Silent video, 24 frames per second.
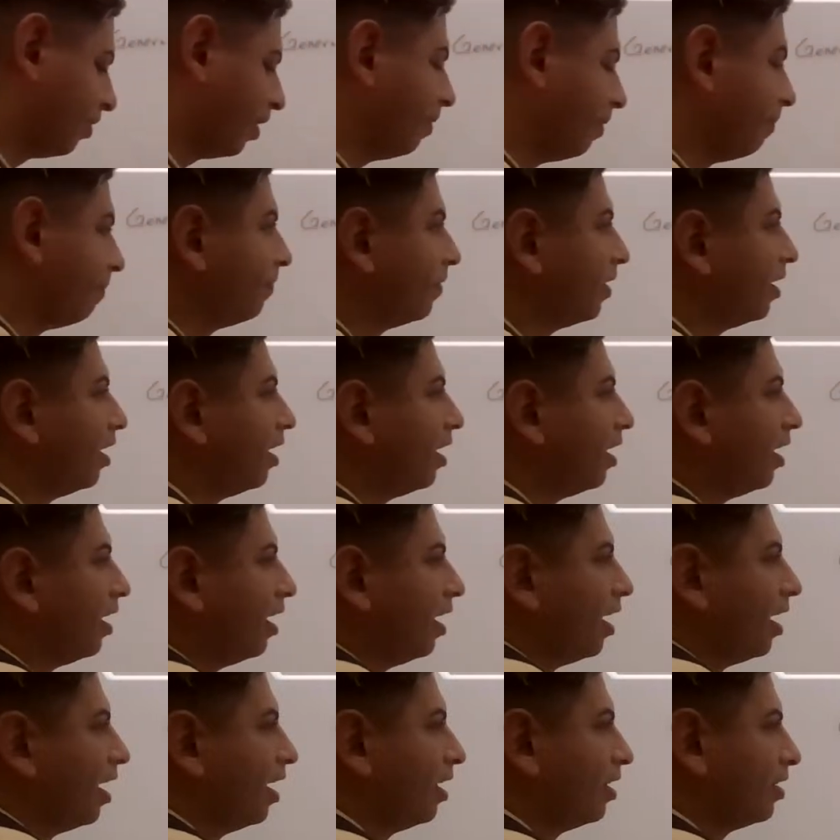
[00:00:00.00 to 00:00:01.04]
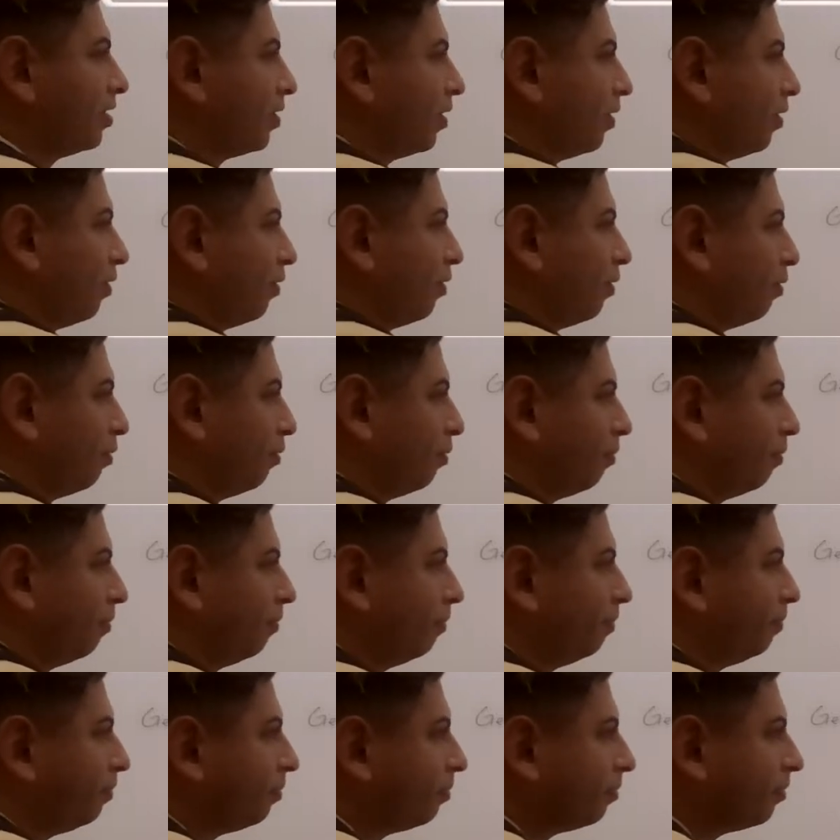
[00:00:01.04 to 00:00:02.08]
Okay. And so
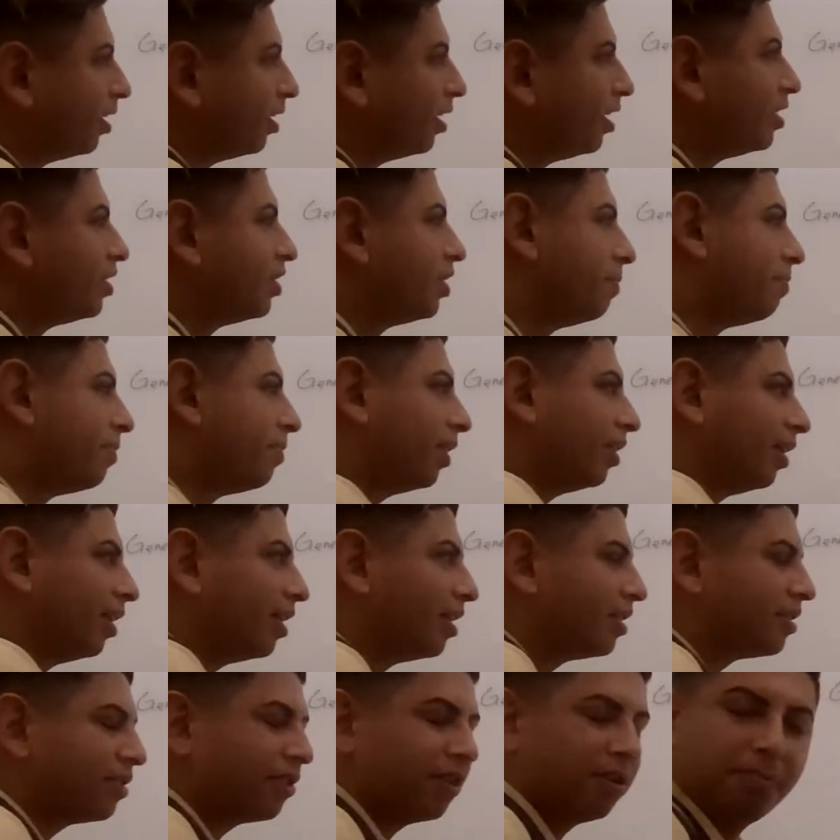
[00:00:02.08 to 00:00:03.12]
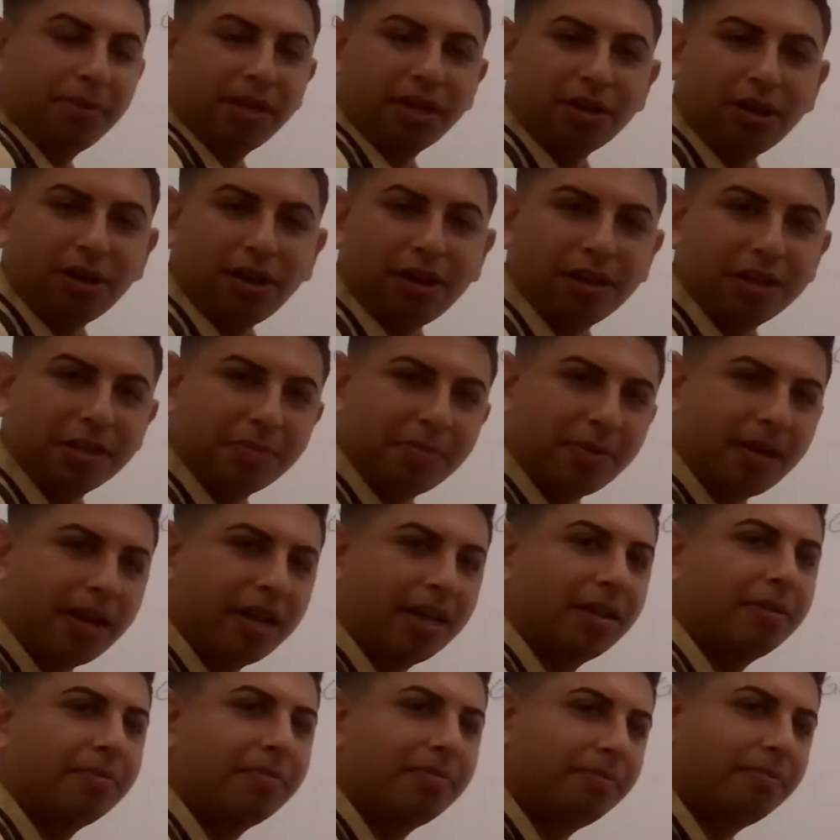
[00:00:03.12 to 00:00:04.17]
typically this can be caused
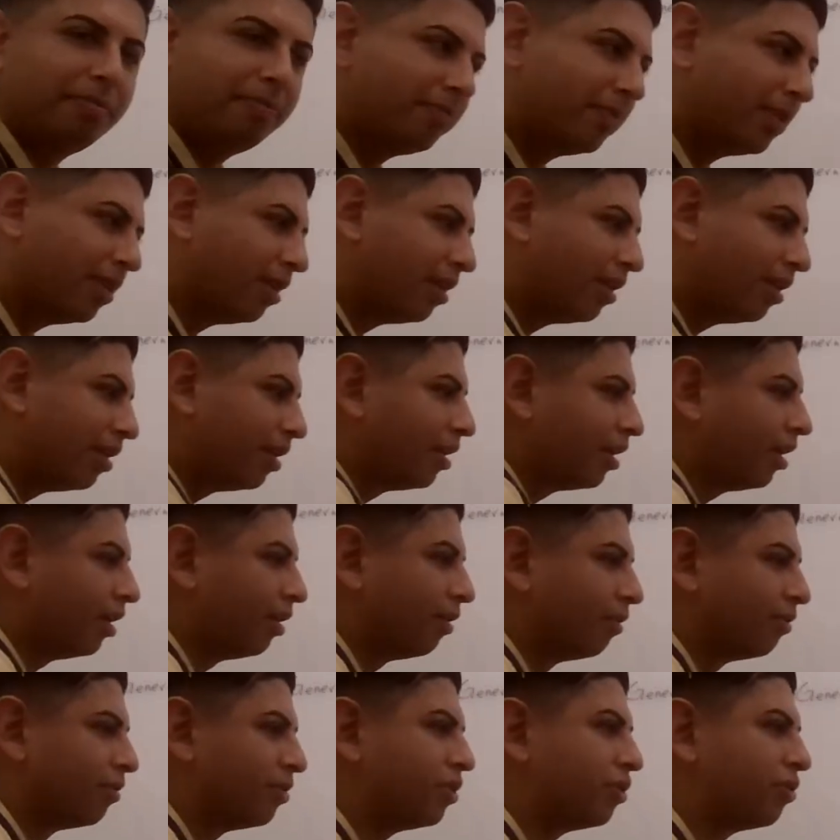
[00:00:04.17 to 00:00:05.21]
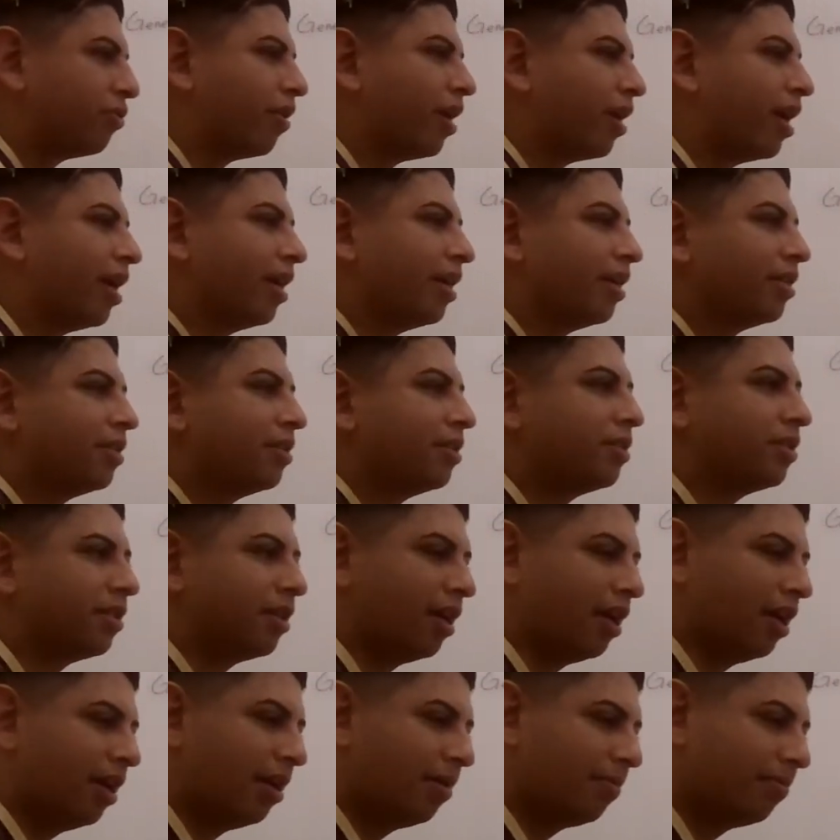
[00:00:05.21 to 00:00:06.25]
by,
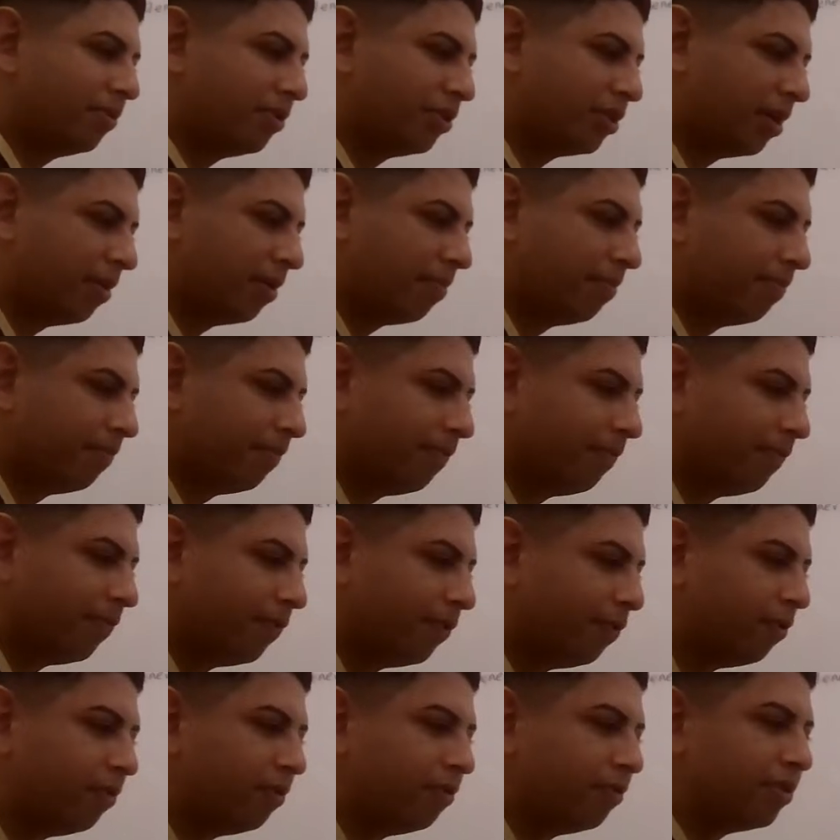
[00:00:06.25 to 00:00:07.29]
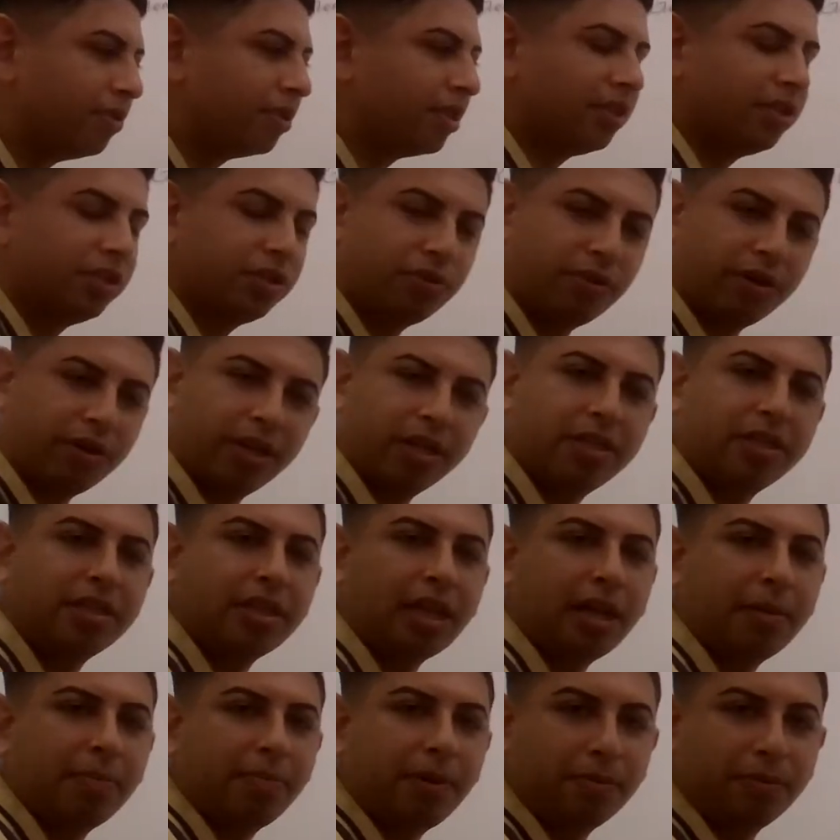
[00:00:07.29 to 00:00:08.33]
stress, some foods and drinks
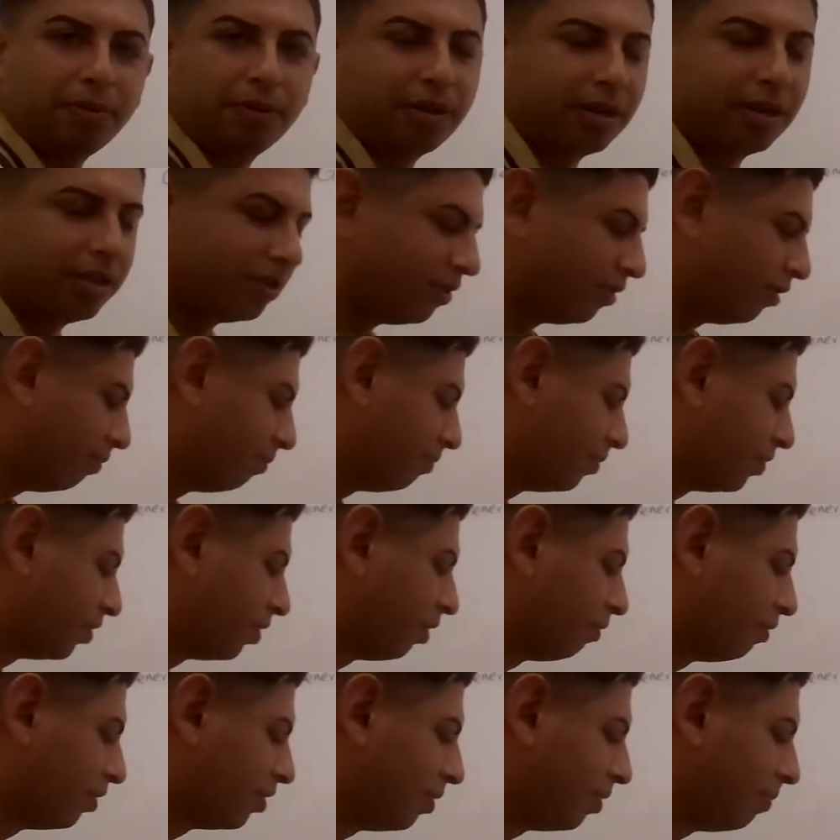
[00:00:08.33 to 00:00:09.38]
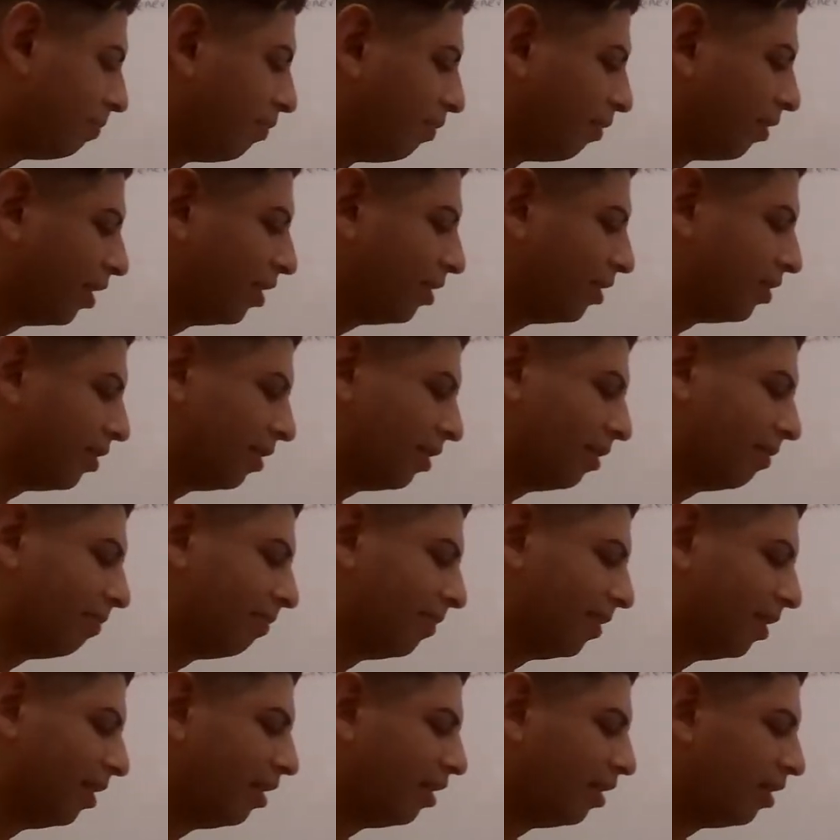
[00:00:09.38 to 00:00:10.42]
that people consume. So it's important
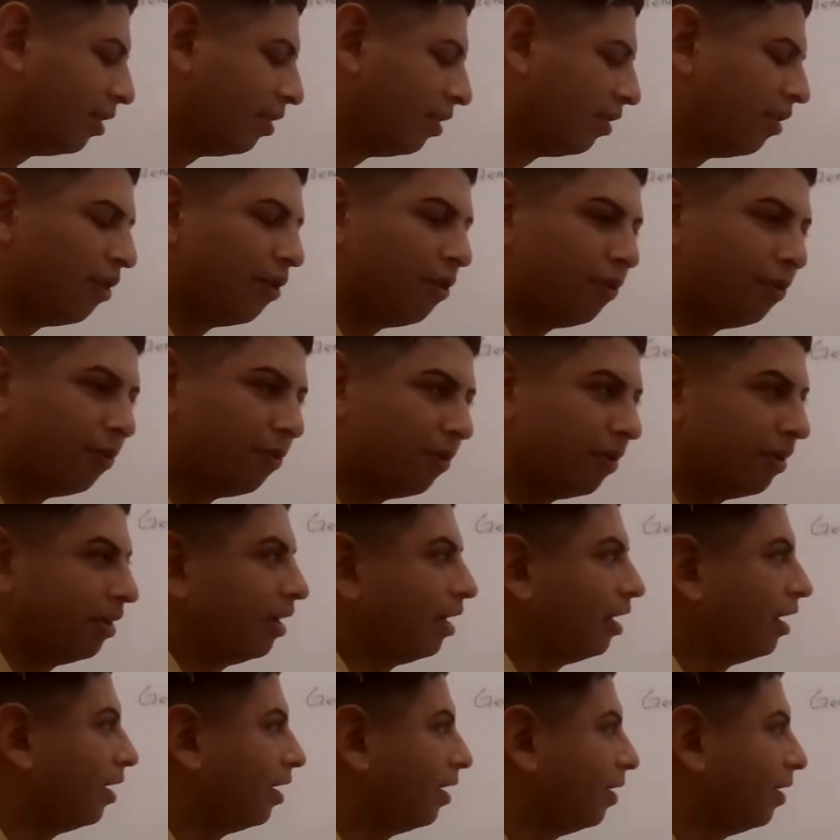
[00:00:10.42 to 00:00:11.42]
to know